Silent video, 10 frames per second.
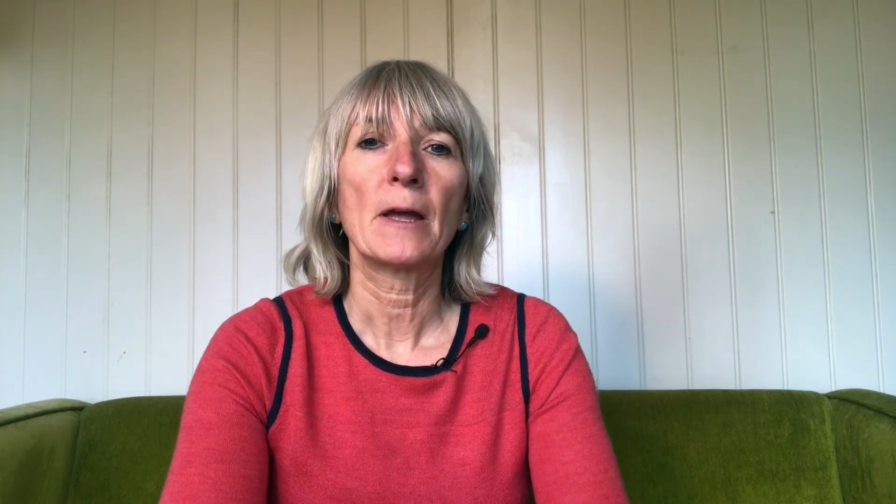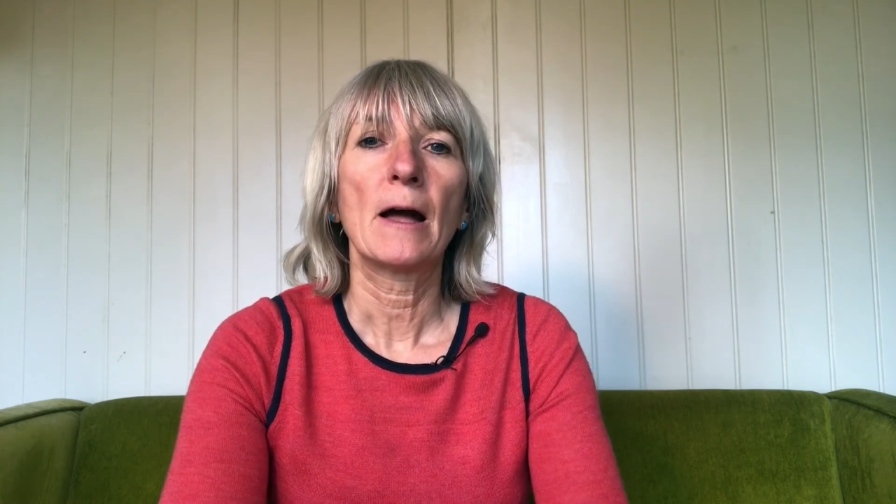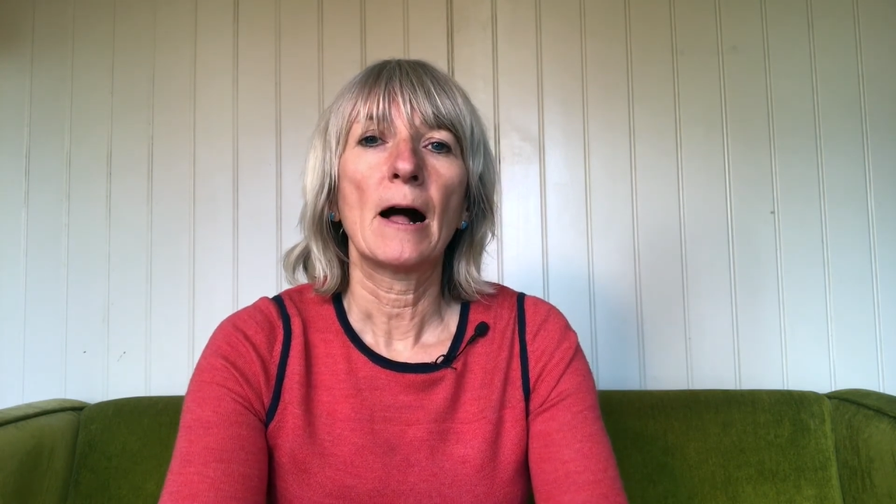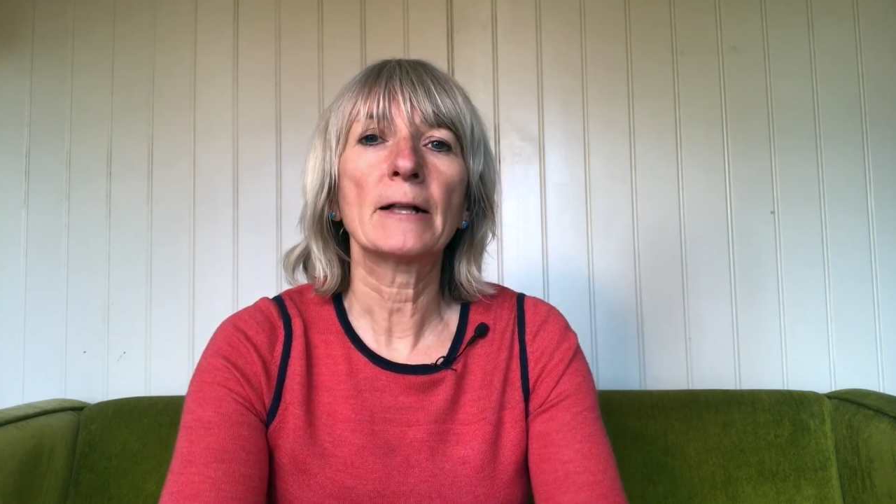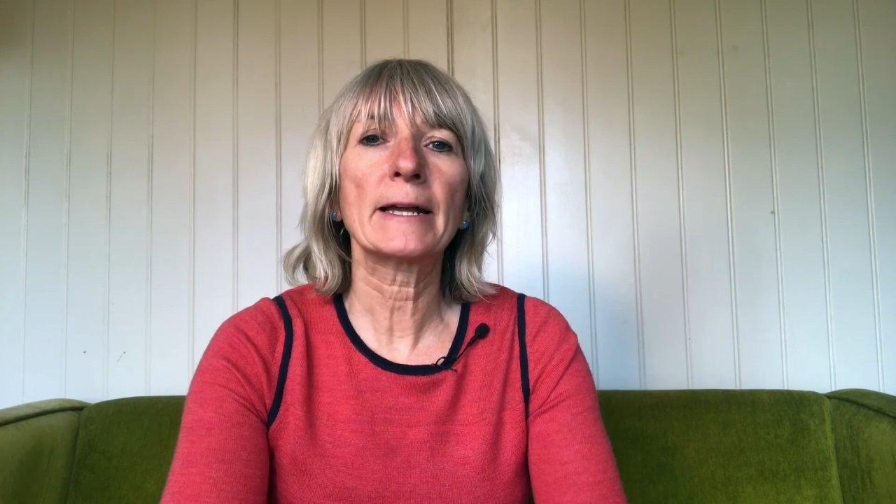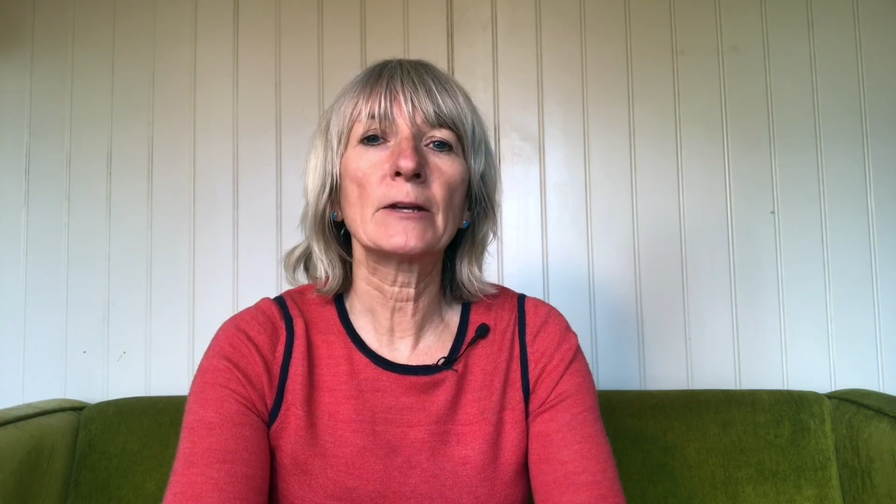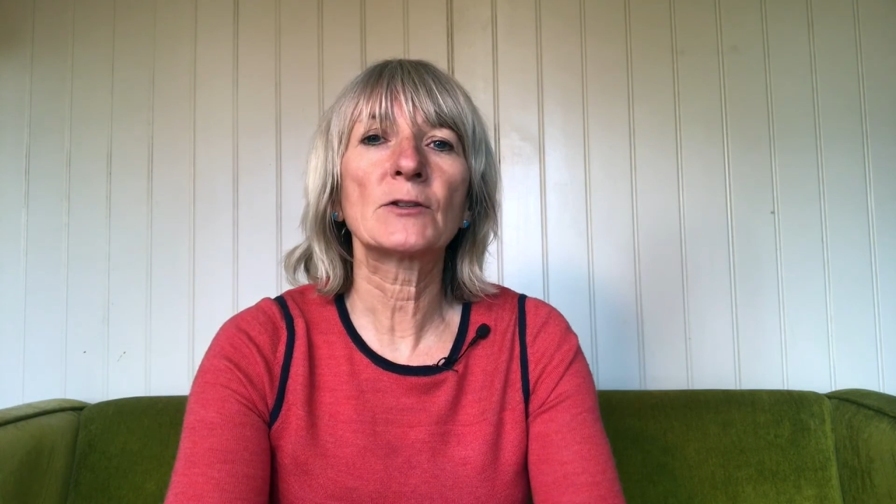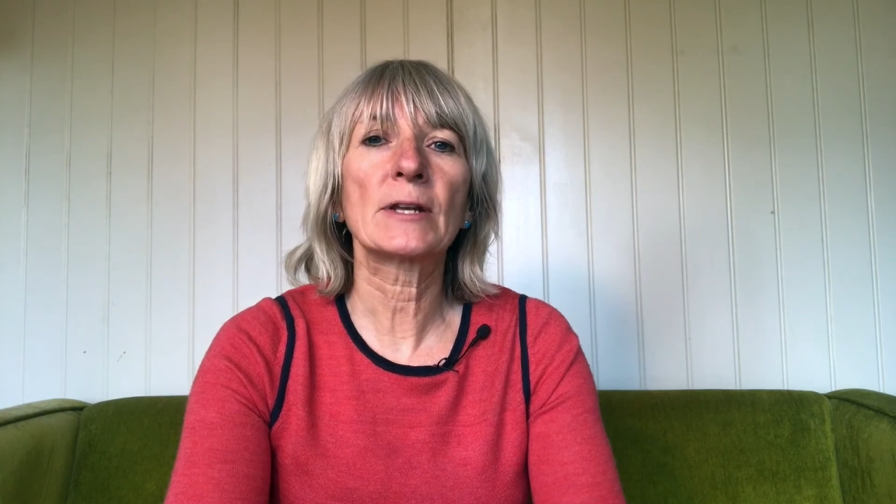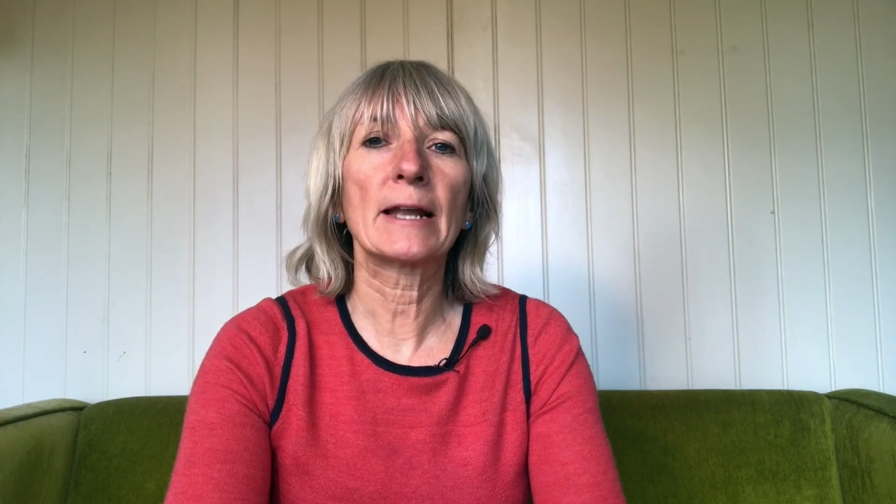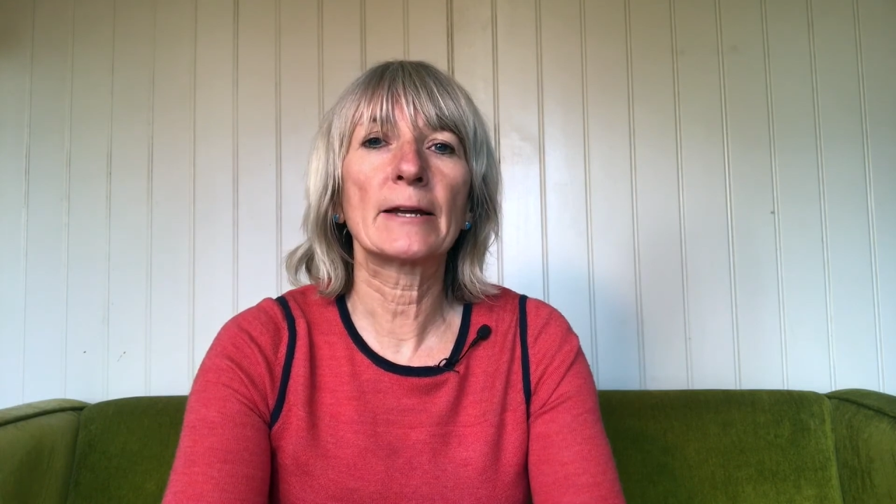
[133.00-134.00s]
I'll get you
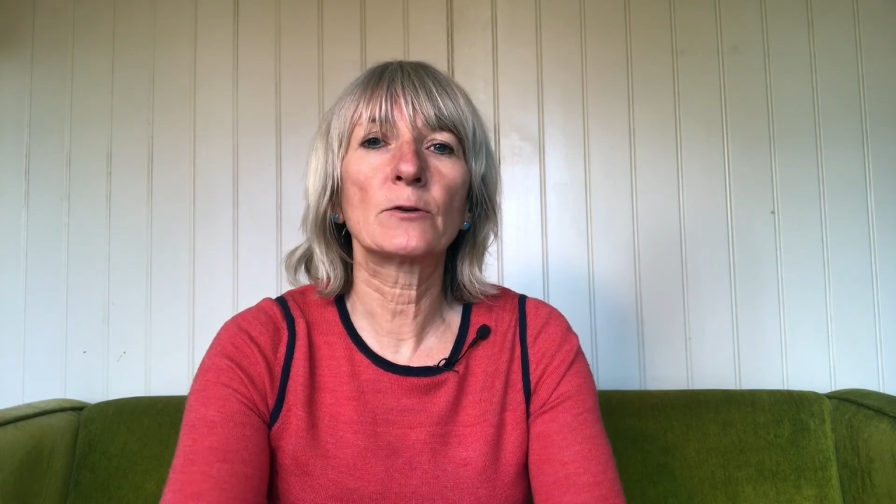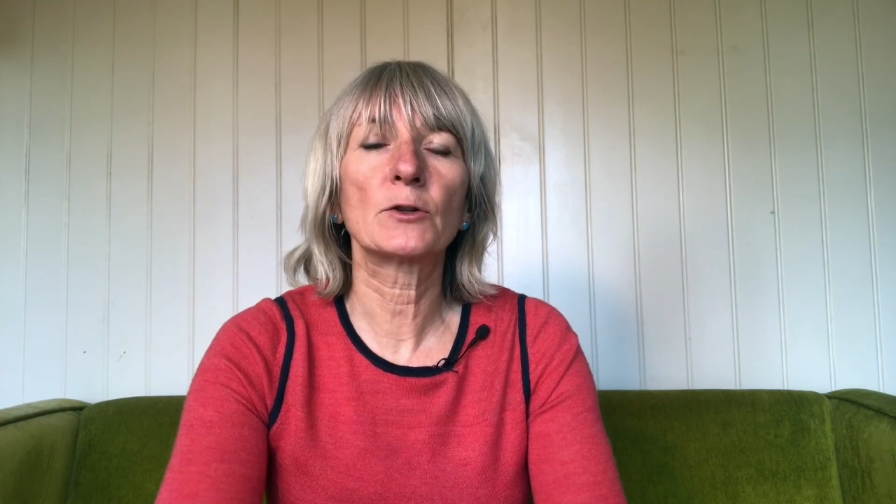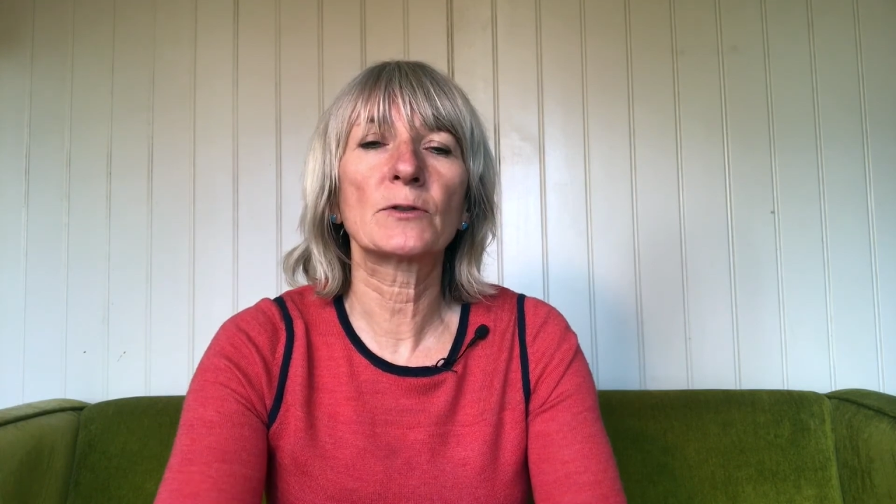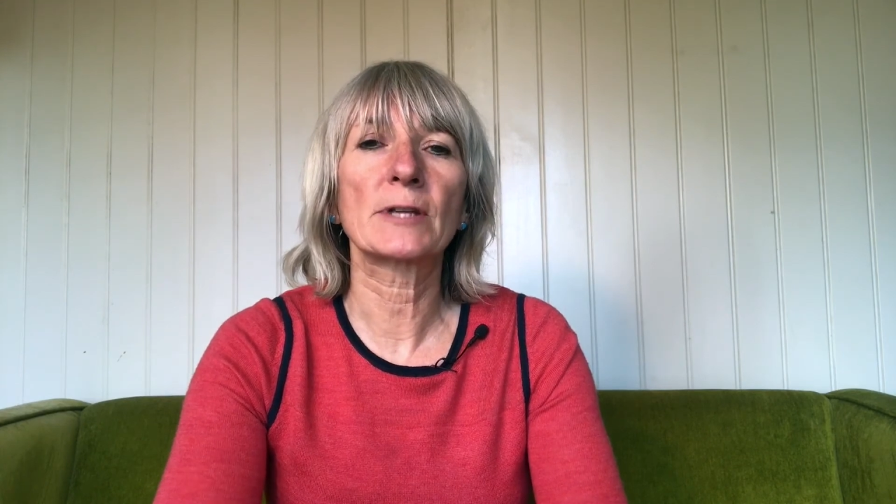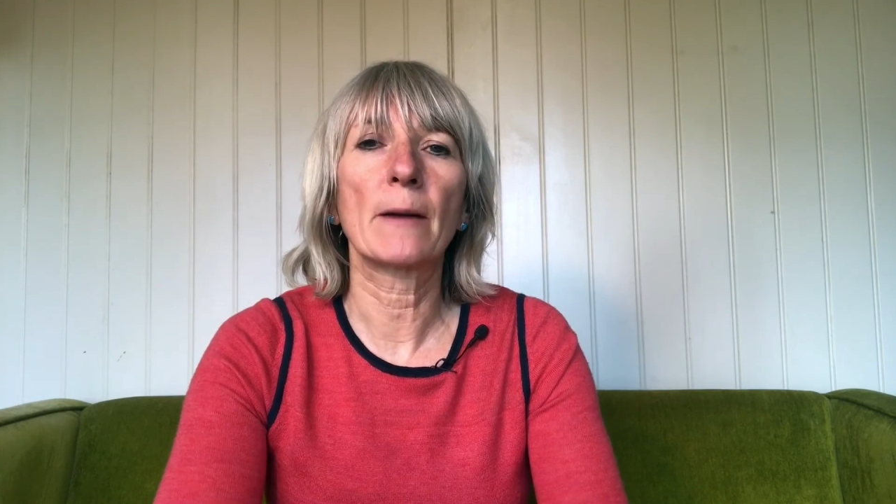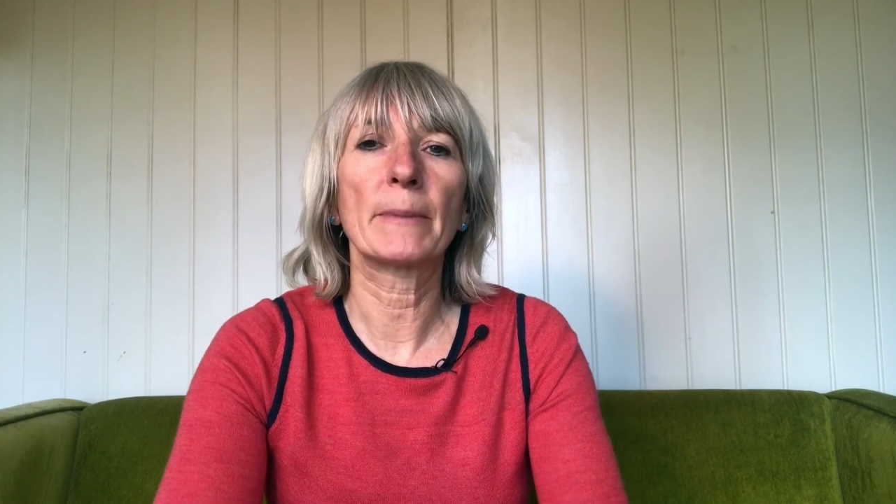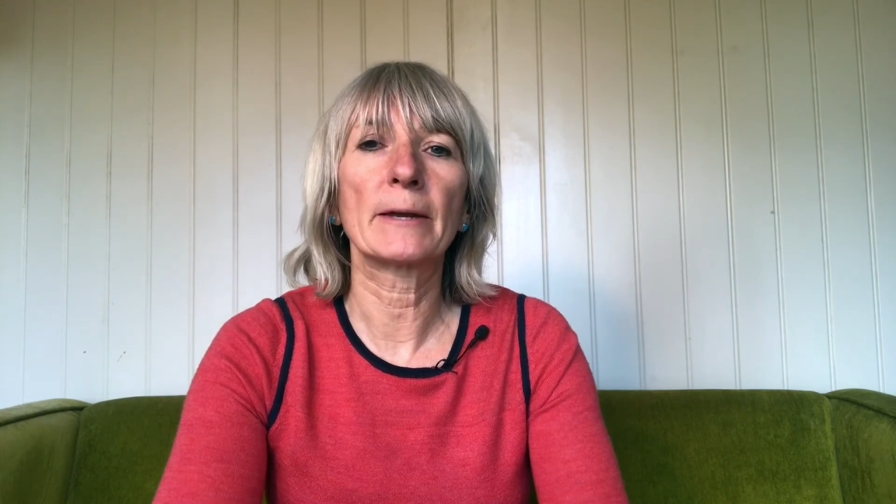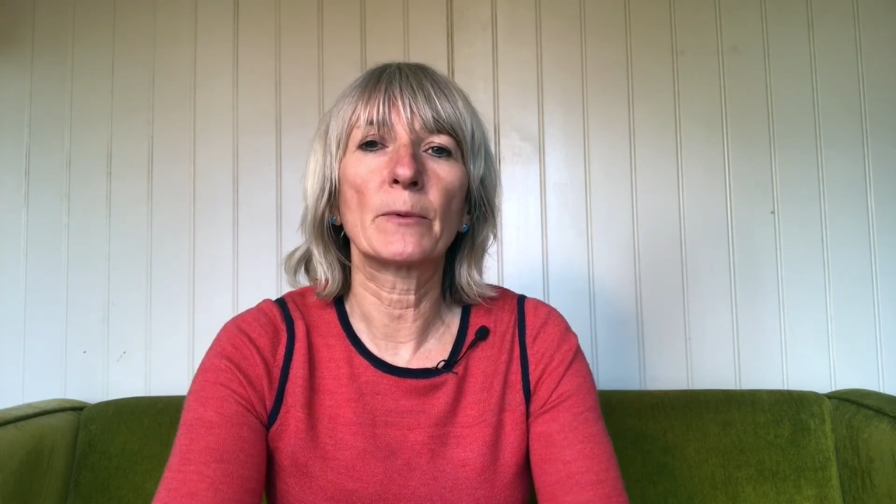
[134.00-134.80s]
to lay on your tummy